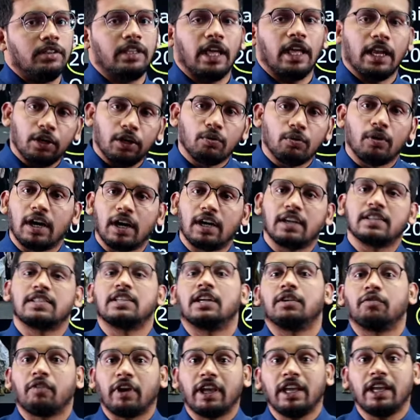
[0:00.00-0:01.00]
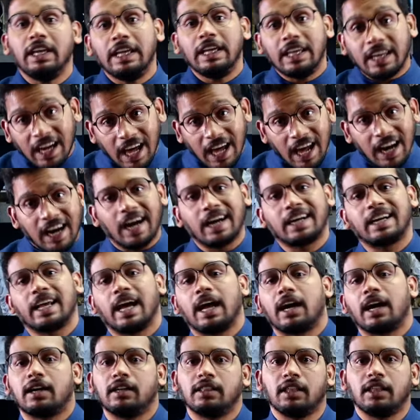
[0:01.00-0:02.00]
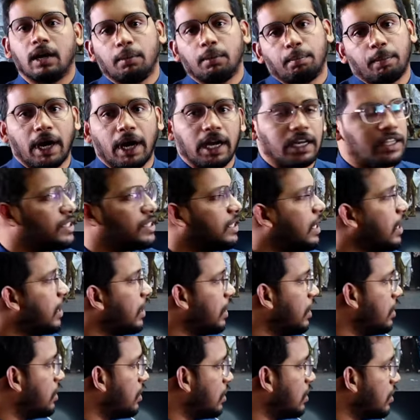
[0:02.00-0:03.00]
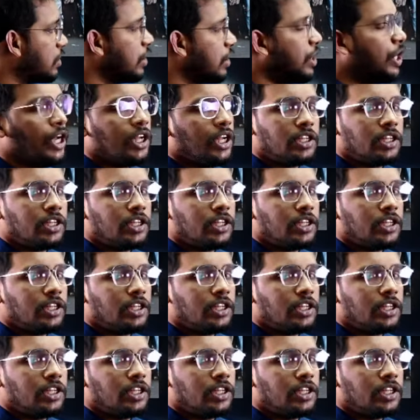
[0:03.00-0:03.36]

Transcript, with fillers: then you will understand why Iran attacked the Pakistan regions.